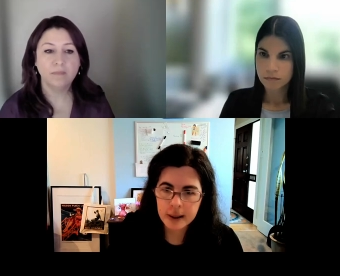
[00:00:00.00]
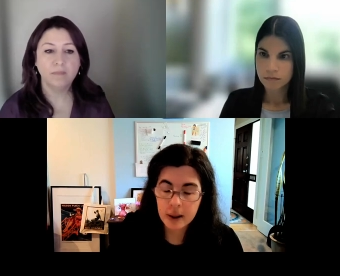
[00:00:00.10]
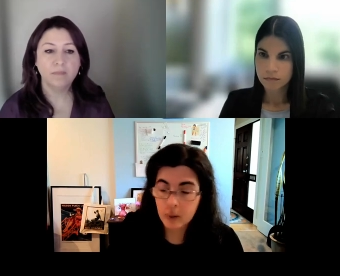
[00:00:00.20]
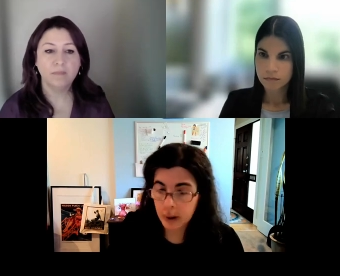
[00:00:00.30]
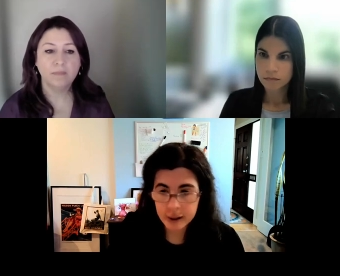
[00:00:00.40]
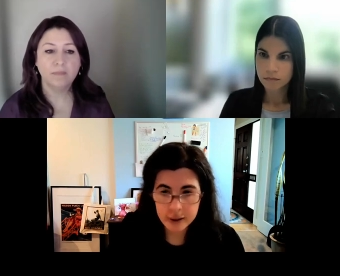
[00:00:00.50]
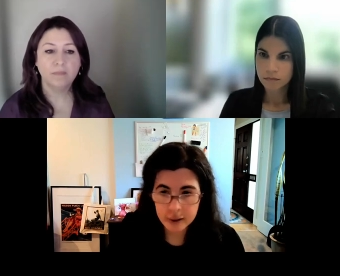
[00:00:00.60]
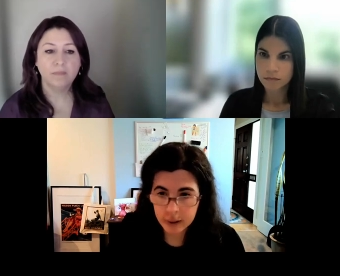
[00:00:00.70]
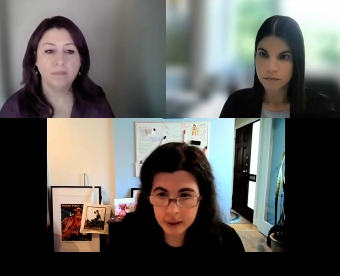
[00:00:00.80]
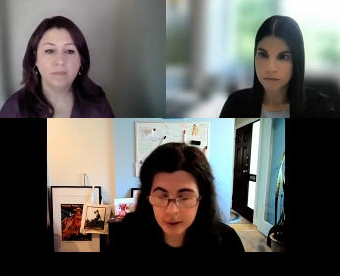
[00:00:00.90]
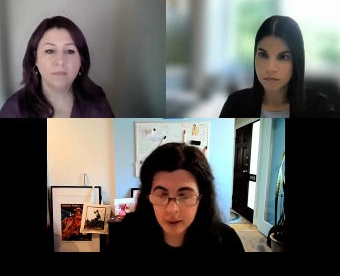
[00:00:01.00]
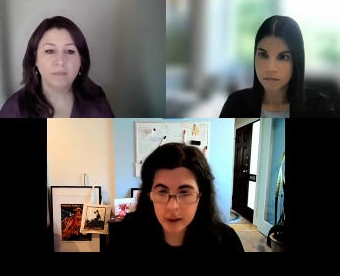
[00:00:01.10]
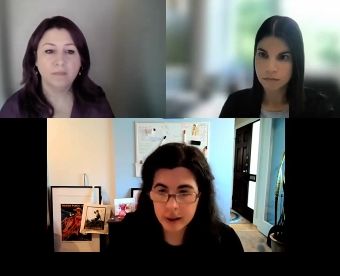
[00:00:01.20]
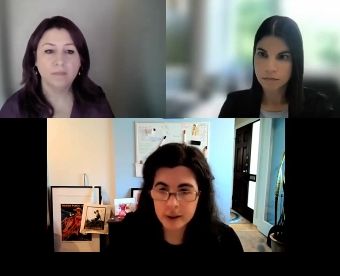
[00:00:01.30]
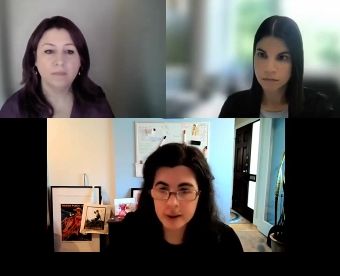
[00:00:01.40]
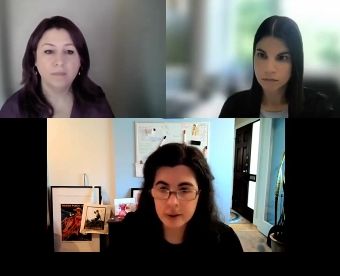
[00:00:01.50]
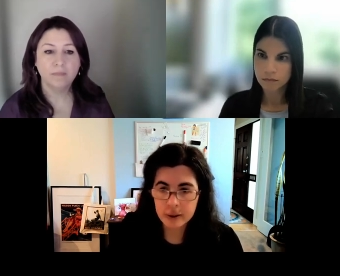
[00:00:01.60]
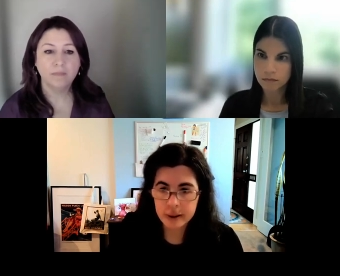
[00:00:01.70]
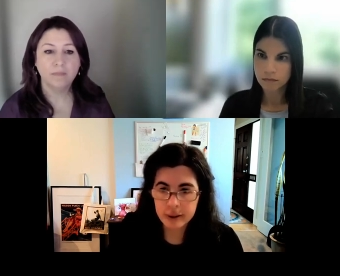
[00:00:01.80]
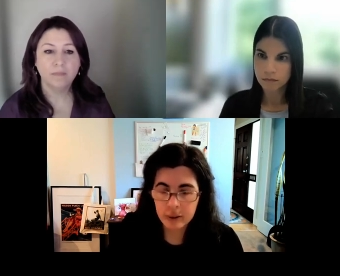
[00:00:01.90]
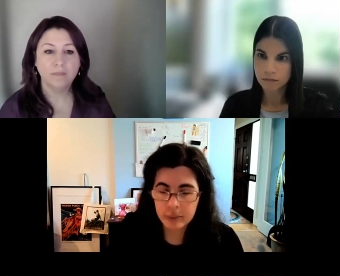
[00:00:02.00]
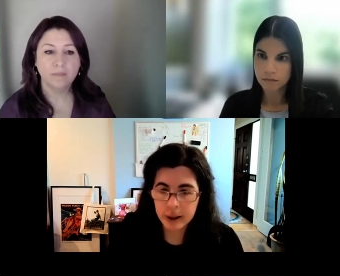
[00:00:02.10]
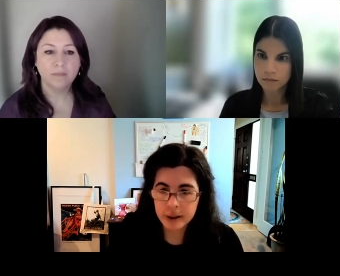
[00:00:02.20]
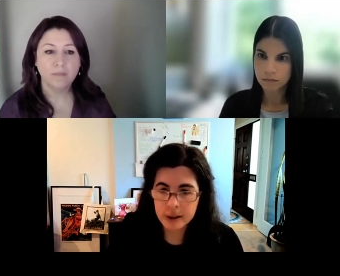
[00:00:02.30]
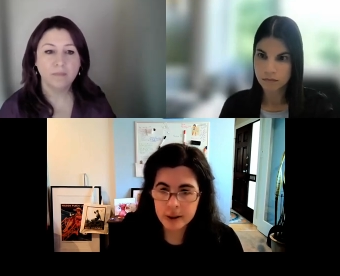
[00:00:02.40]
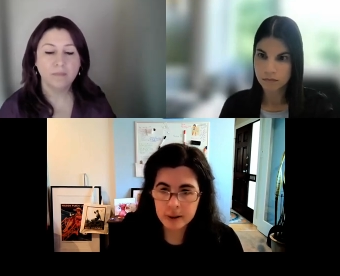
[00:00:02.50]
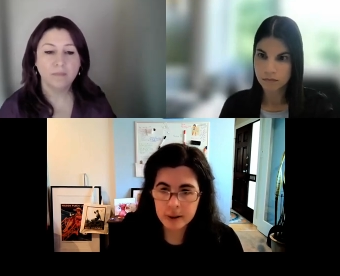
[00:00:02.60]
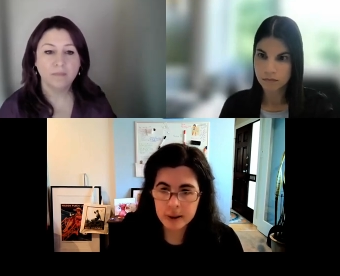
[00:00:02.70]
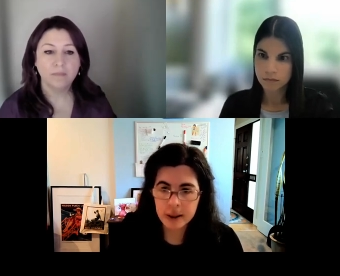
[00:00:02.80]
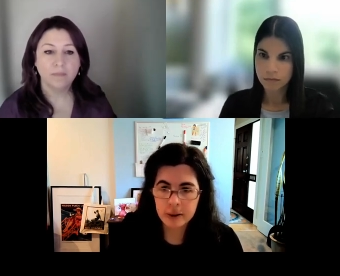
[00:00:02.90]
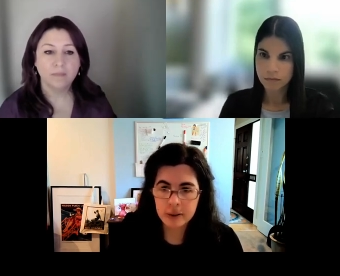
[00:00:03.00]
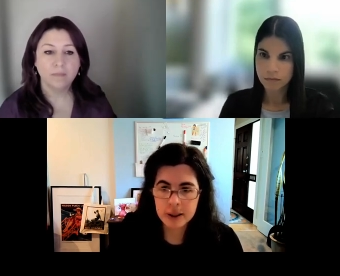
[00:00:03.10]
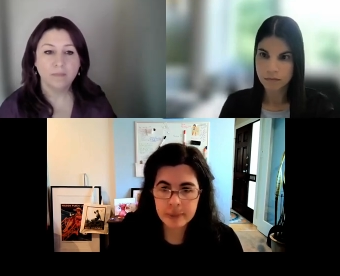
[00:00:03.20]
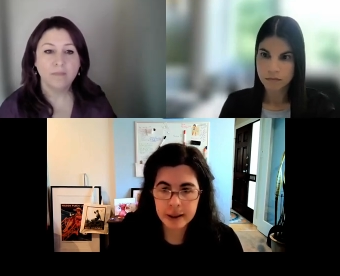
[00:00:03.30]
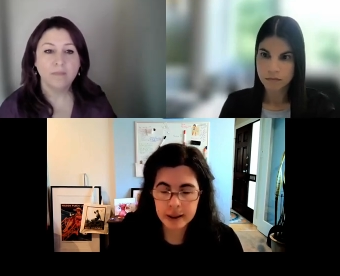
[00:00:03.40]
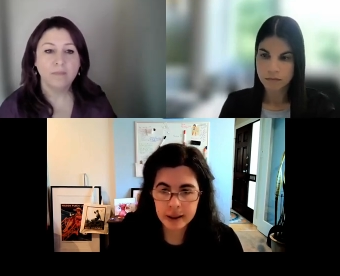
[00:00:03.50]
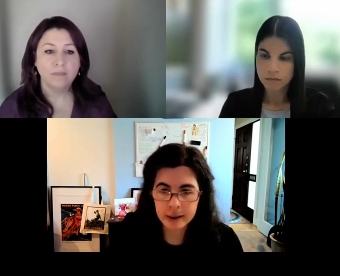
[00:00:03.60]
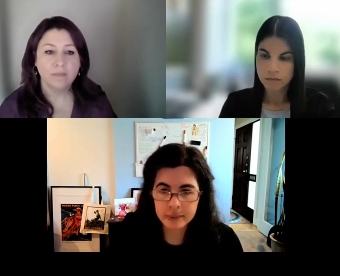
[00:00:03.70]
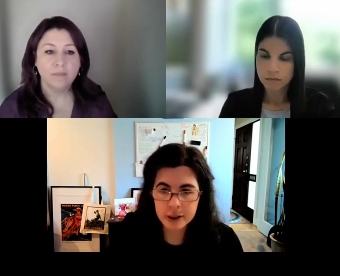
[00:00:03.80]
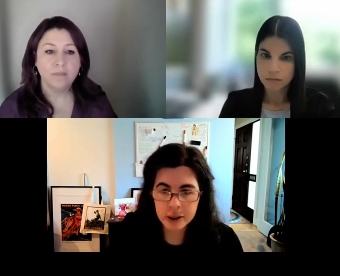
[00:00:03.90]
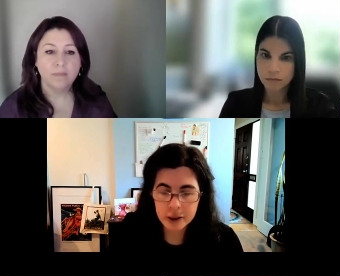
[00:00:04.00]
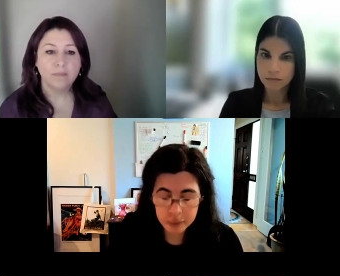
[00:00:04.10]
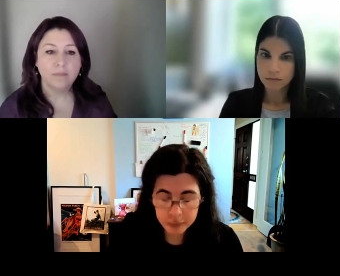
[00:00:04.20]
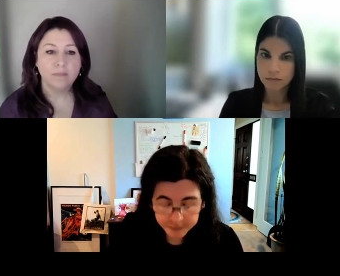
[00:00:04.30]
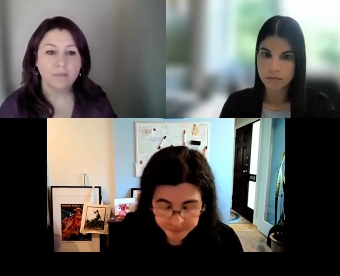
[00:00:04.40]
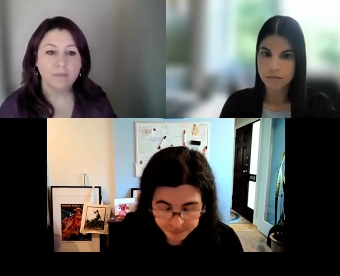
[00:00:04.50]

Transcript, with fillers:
Speaker 1: while it's a great start and it certainly reminds students that you expect them to